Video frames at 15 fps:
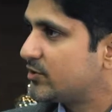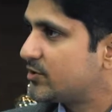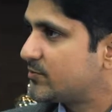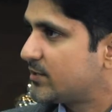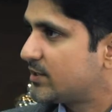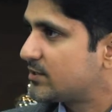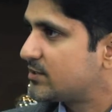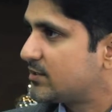
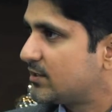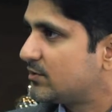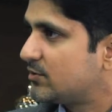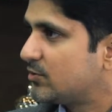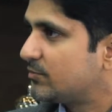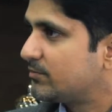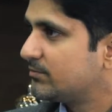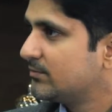specs,
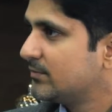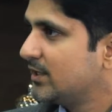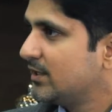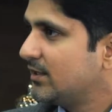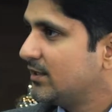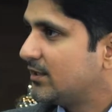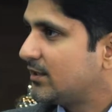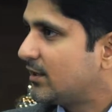then
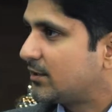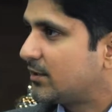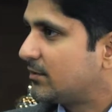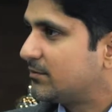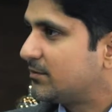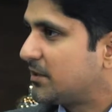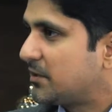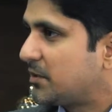
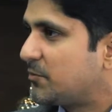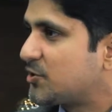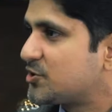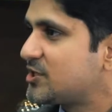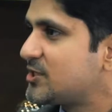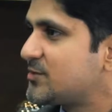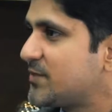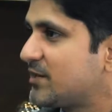a
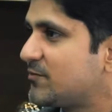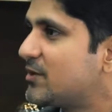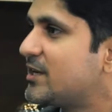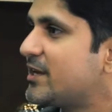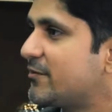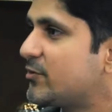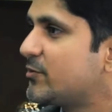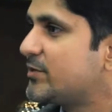commercial spec will
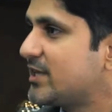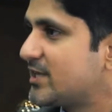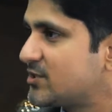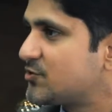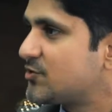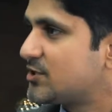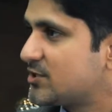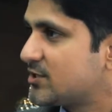never be as
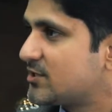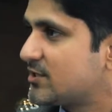stringent.